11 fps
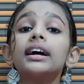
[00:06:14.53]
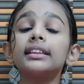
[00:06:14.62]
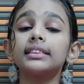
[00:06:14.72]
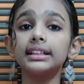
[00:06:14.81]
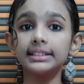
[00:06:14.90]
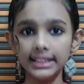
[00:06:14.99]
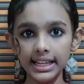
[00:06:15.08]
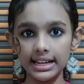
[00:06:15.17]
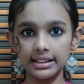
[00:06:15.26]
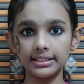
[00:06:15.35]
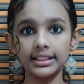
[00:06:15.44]

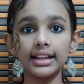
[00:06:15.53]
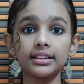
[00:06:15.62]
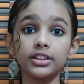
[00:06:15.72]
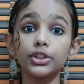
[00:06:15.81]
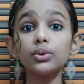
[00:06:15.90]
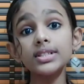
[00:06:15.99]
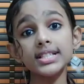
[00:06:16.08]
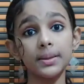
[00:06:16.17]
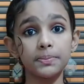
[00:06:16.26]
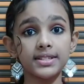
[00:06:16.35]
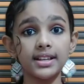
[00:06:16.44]
that new
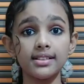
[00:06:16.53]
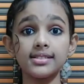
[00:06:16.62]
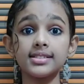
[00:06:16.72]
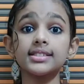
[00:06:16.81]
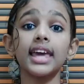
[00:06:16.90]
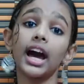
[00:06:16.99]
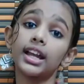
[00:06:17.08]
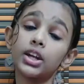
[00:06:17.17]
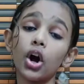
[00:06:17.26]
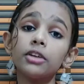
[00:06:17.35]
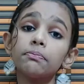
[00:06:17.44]
substance
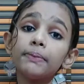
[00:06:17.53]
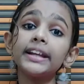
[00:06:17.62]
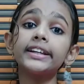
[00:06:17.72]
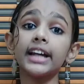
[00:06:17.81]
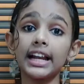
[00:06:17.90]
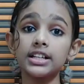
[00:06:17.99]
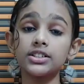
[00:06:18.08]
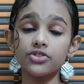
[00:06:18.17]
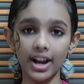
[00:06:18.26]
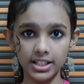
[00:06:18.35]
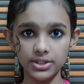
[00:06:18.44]
cannot be
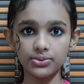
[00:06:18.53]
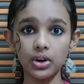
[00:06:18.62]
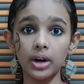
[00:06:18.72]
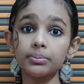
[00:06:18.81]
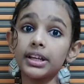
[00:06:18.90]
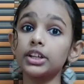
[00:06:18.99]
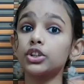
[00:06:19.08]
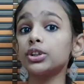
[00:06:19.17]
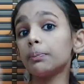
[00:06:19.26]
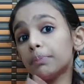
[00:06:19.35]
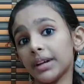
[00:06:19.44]
transformed into
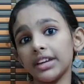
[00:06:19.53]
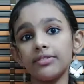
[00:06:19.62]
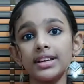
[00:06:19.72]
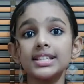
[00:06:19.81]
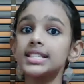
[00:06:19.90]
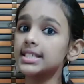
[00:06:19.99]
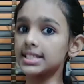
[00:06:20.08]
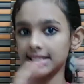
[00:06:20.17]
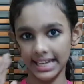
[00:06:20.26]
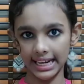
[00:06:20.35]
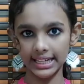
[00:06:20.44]
the previous
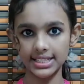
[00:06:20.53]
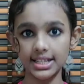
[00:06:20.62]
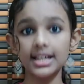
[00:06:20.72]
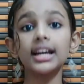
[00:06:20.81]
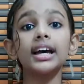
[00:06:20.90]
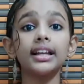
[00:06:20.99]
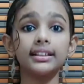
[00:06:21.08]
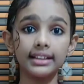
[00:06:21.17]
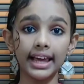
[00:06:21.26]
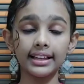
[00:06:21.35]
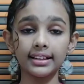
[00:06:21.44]
state.
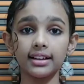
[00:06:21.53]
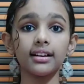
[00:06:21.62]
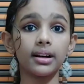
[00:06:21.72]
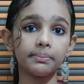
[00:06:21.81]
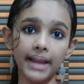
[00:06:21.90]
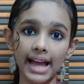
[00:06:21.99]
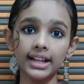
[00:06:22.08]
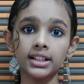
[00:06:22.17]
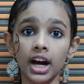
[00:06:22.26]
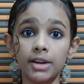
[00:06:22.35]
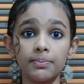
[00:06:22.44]
Like black
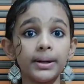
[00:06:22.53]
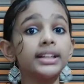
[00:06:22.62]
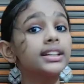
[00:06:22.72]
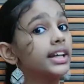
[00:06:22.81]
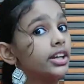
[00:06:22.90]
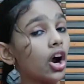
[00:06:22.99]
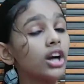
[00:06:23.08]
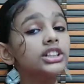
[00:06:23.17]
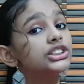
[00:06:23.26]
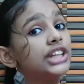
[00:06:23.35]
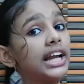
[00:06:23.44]
carbon
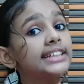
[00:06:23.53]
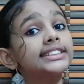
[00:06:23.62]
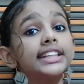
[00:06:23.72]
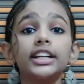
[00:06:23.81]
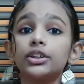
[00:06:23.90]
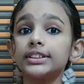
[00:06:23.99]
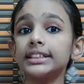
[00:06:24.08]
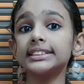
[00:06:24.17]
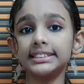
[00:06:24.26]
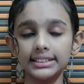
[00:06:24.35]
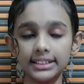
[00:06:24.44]
cannot change into this